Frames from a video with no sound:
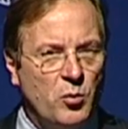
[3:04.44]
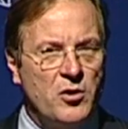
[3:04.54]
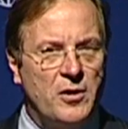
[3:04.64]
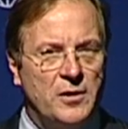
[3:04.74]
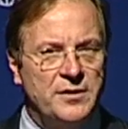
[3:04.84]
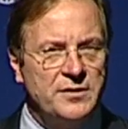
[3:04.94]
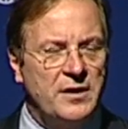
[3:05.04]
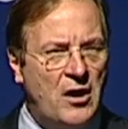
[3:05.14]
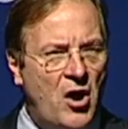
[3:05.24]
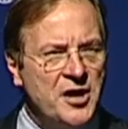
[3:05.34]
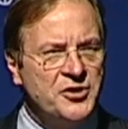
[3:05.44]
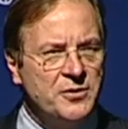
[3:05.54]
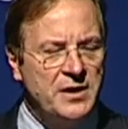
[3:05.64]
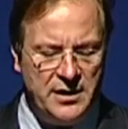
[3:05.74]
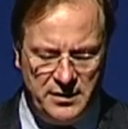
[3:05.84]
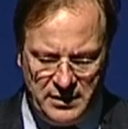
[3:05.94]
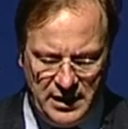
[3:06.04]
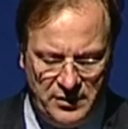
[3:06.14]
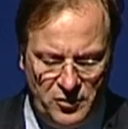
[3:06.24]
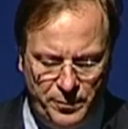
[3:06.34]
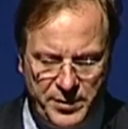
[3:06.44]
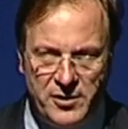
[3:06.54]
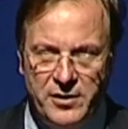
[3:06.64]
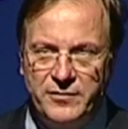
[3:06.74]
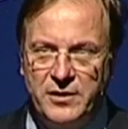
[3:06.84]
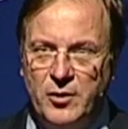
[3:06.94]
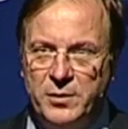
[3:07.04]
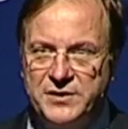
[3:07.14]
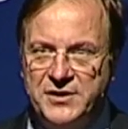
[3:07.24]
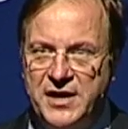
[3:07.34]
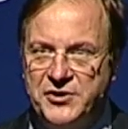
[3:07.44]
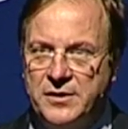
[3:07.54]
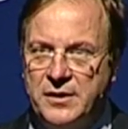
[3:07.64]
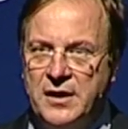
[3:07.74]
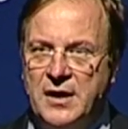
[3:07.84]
the world and ushered in a new period of globalization.